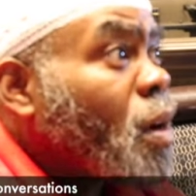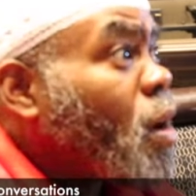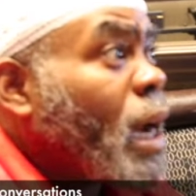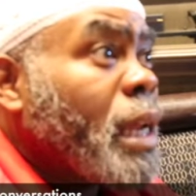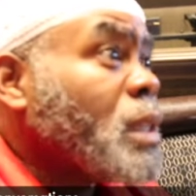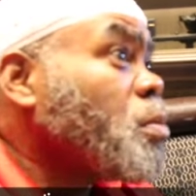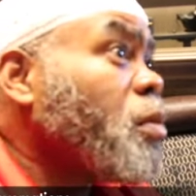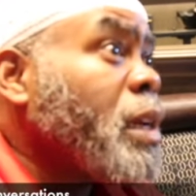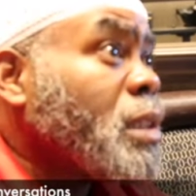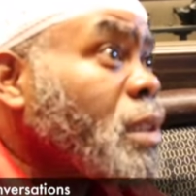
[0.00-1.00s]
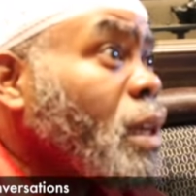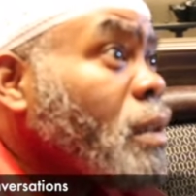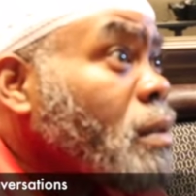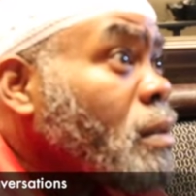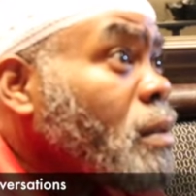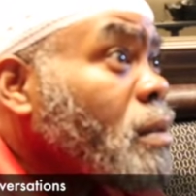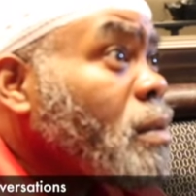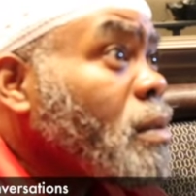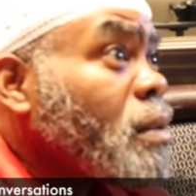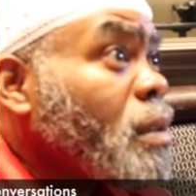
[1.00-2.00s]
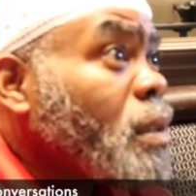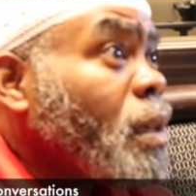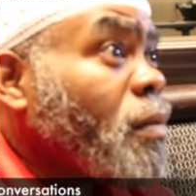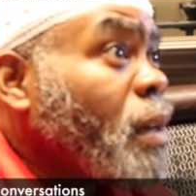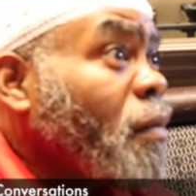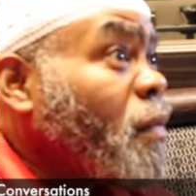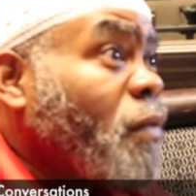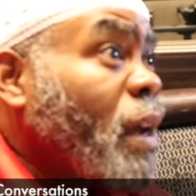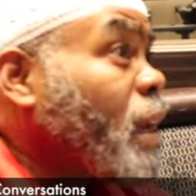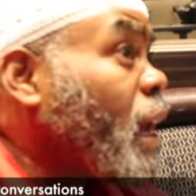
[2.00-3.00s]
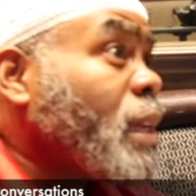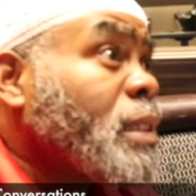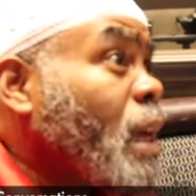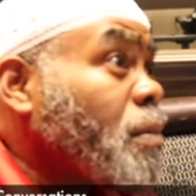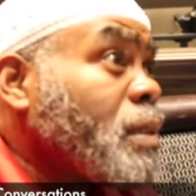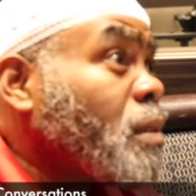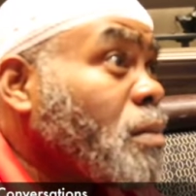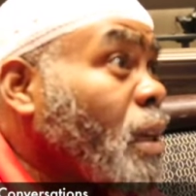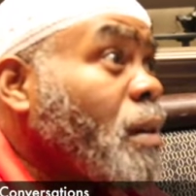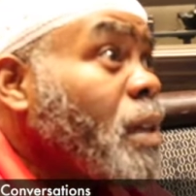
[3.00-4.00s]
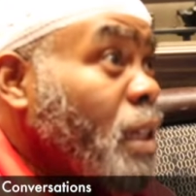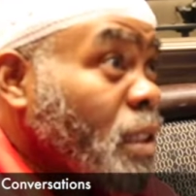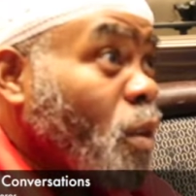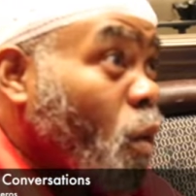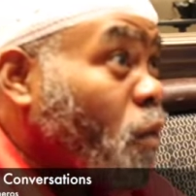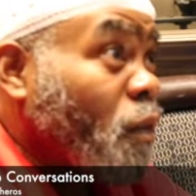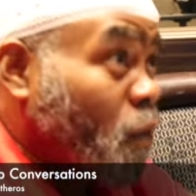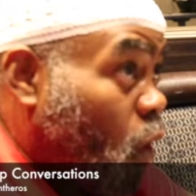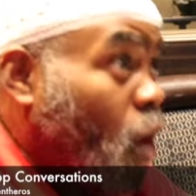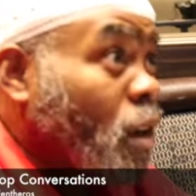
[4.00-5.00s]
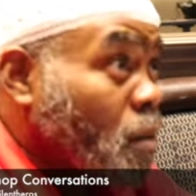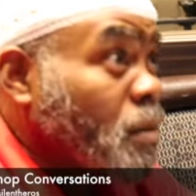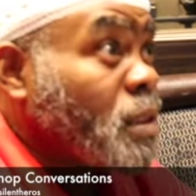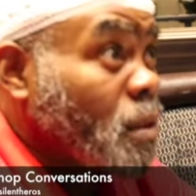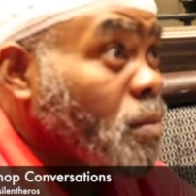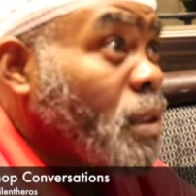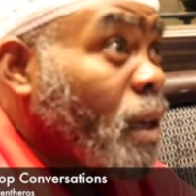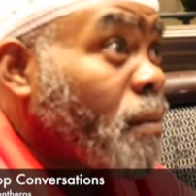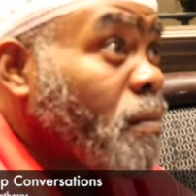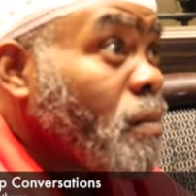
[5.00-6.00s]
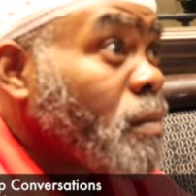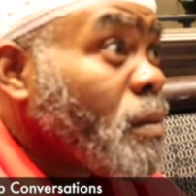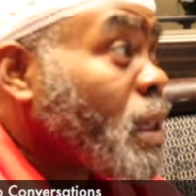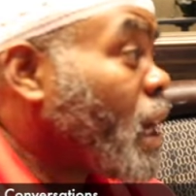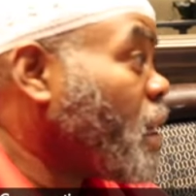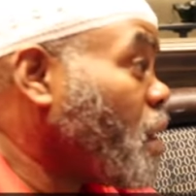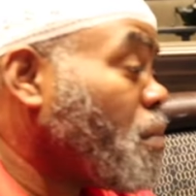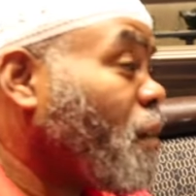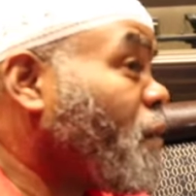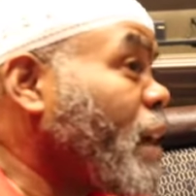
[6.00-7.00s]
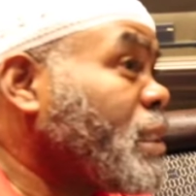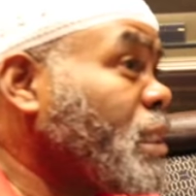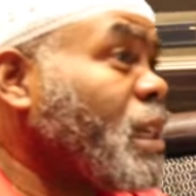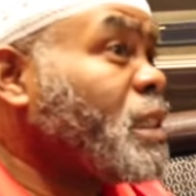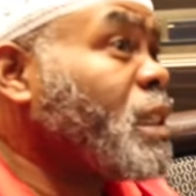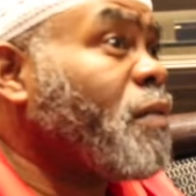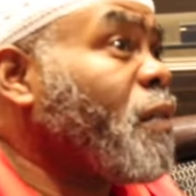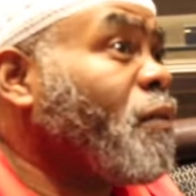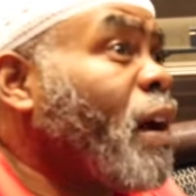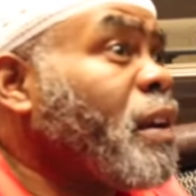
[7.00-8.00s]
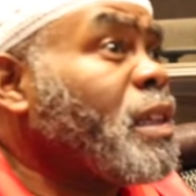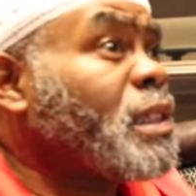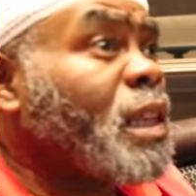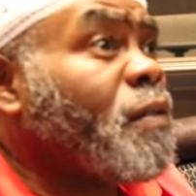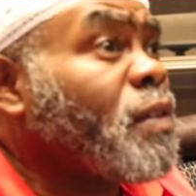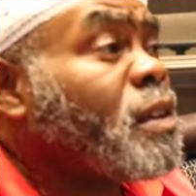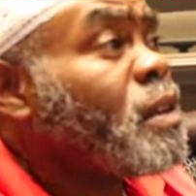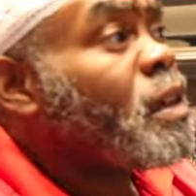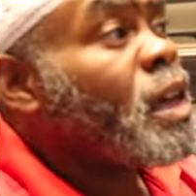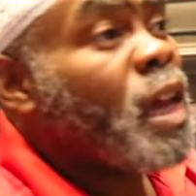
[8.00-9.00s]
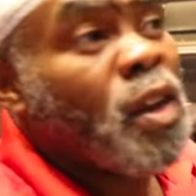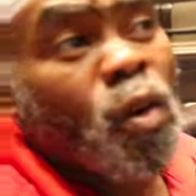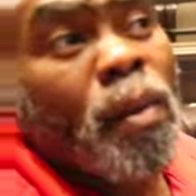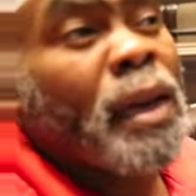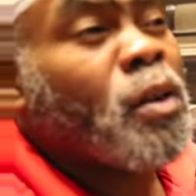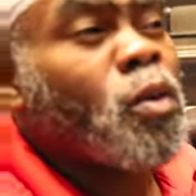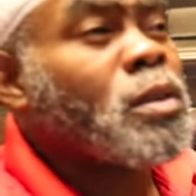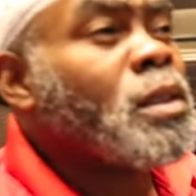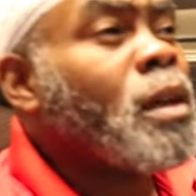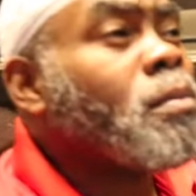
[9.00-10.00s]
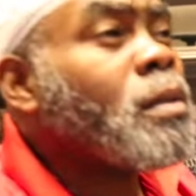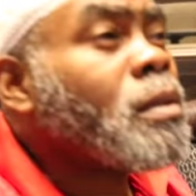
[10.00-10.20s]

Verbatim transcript: They all got expiration. Every fighter got to stop at some time. It's over for all of them at some time. Got a number of fights in each and every fighter that's living, and nobody knows the number.